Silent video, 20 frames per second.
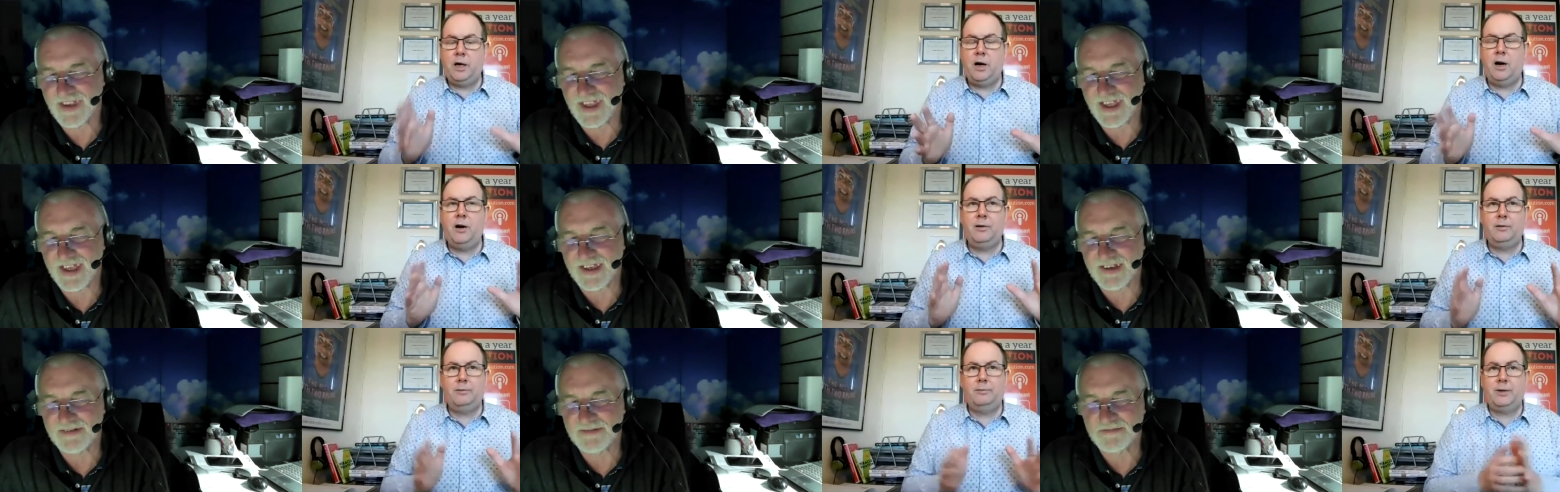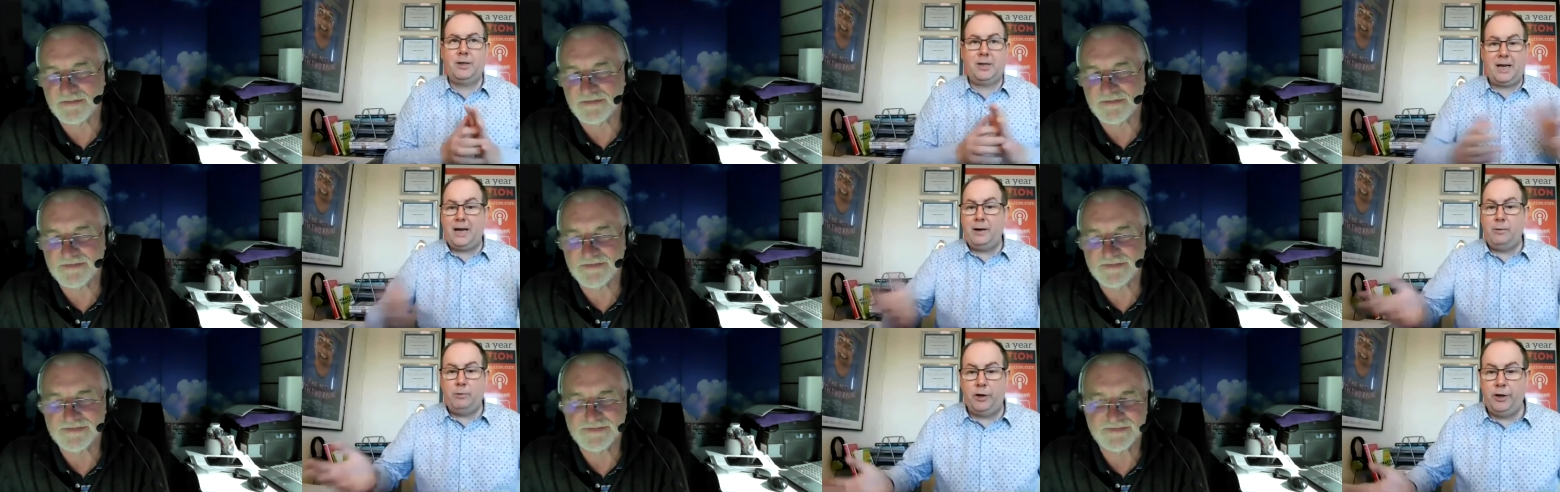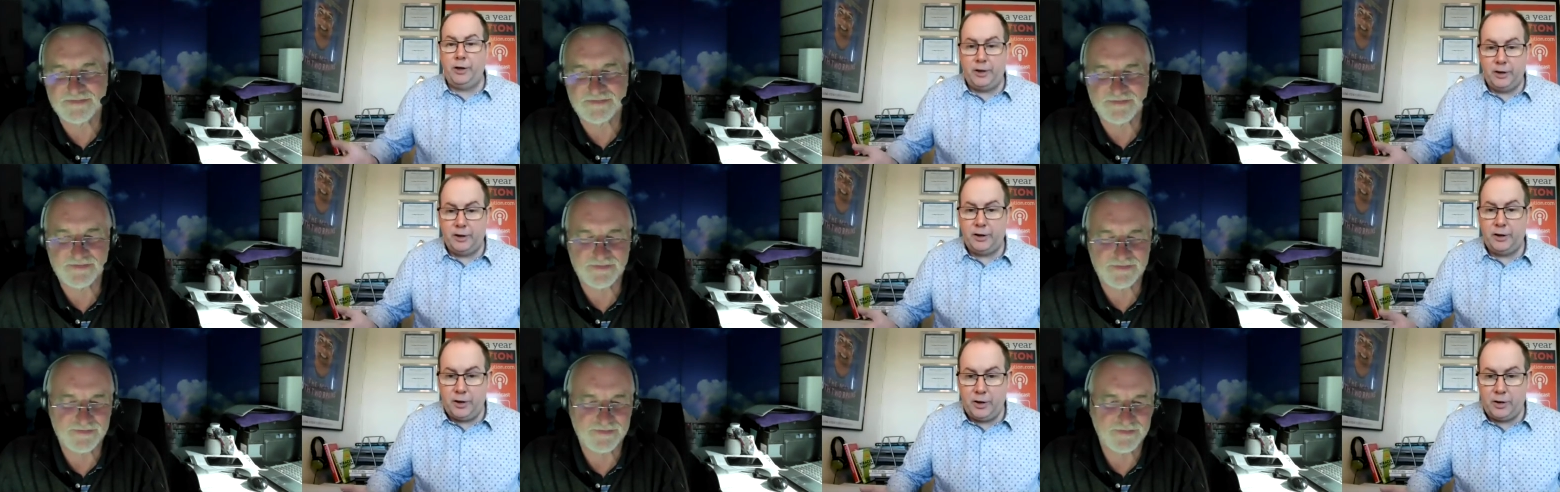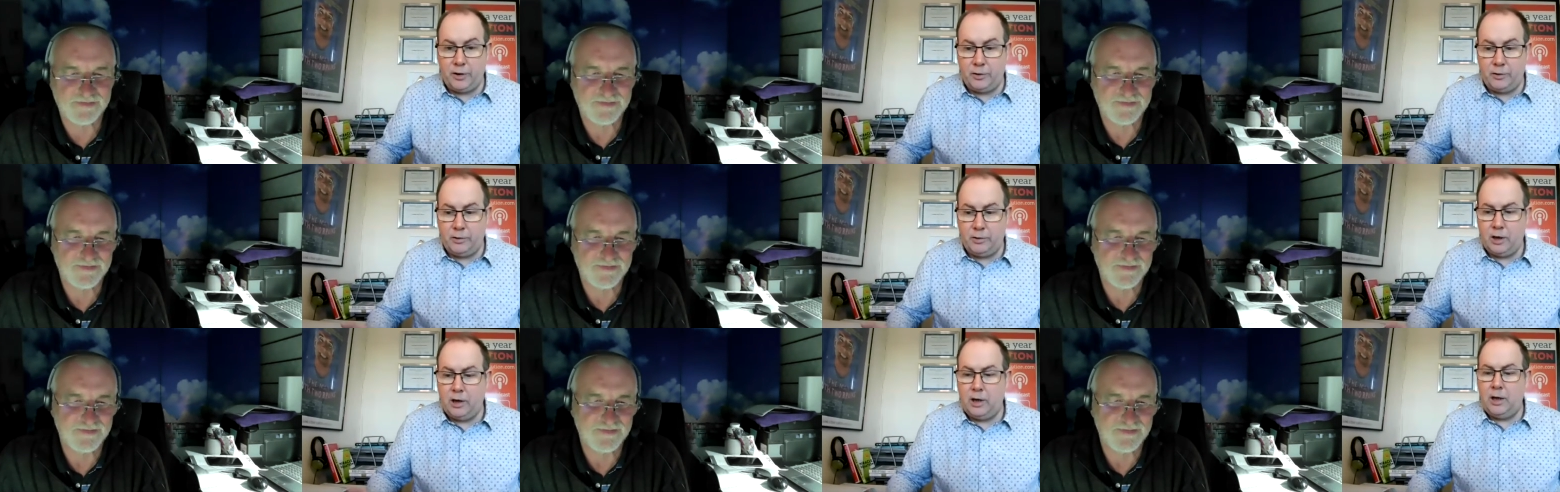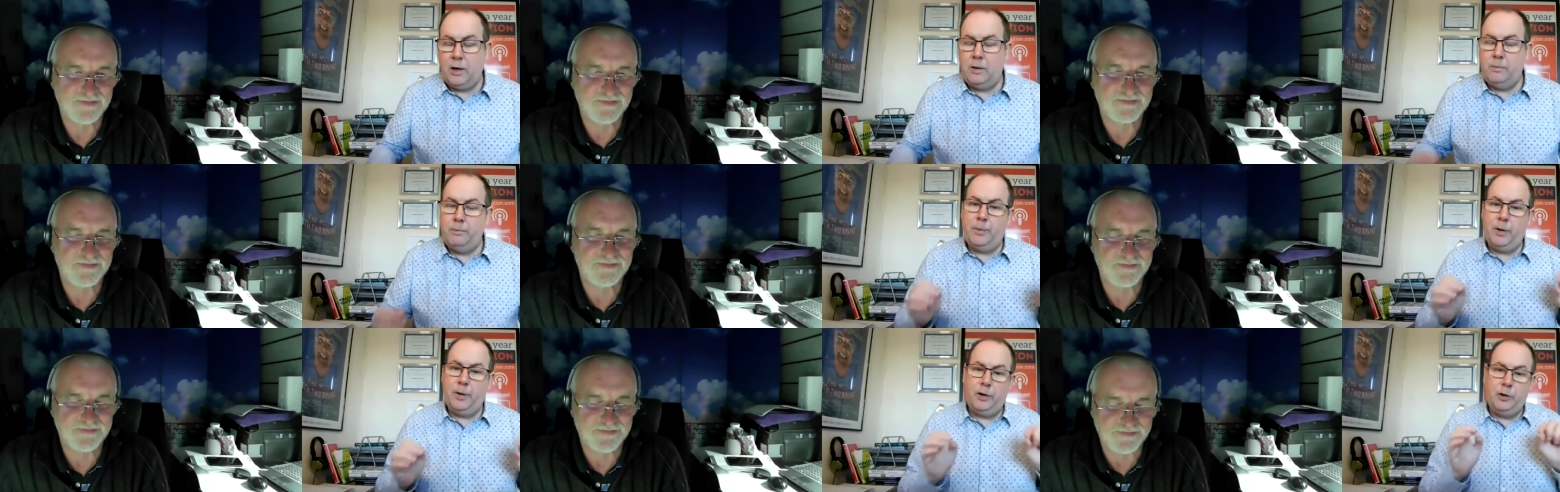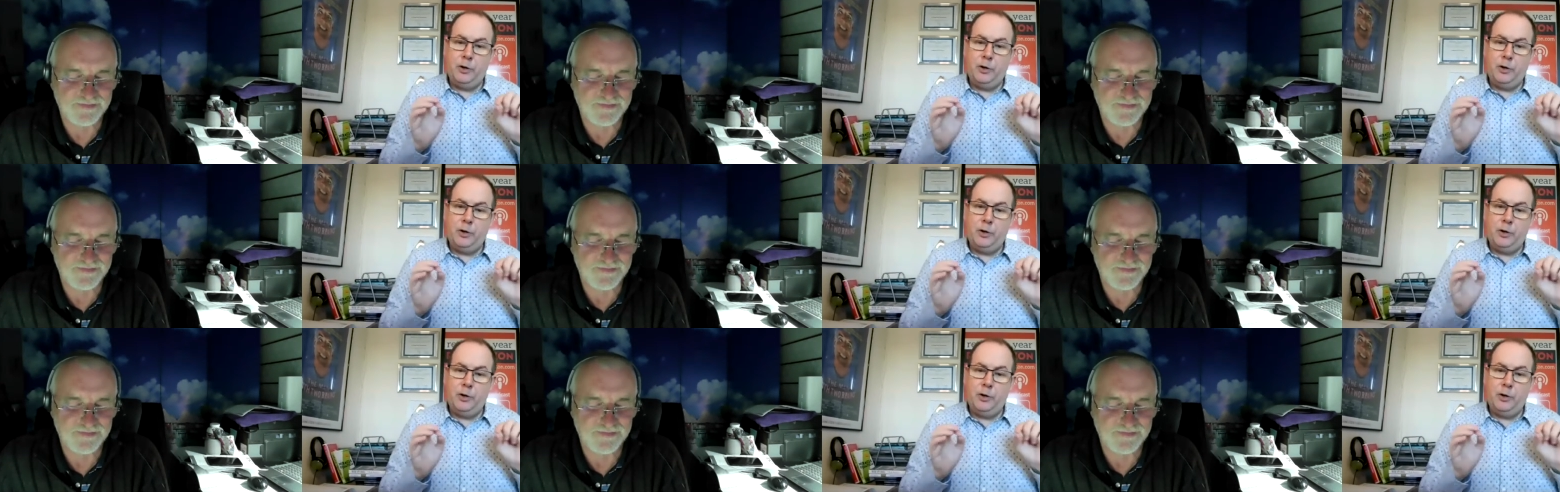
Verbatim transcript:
Speaker 1: yeah. can't say what you're going to do. But